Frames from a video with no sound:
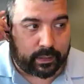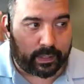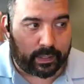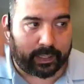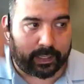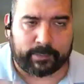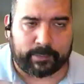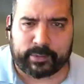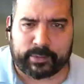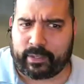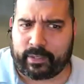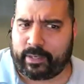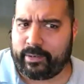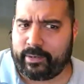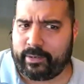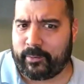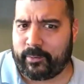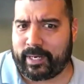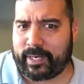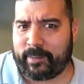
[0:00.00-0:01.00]
and I'm sorry, I don't
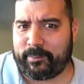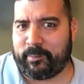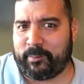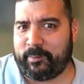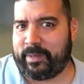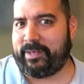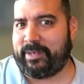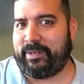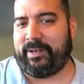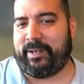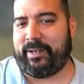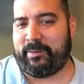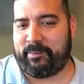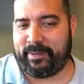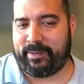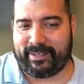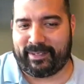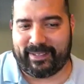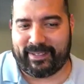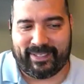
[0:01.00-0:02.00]
know what happened to my internet,
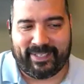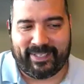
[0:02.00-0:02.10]
but